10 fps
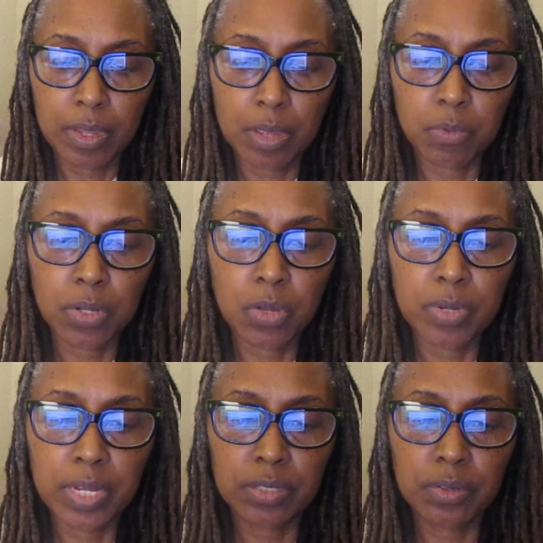I want to go
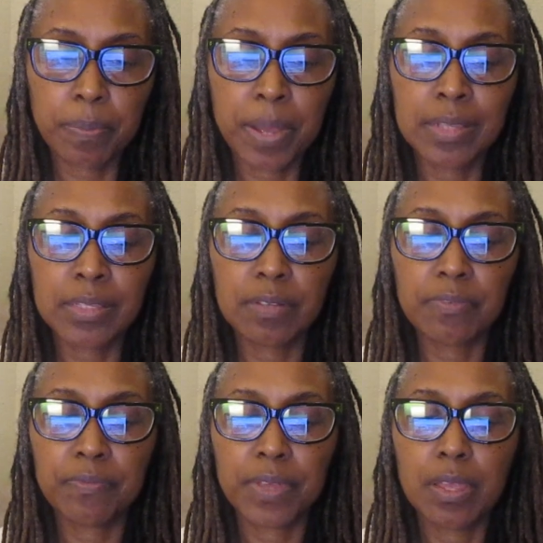next to positive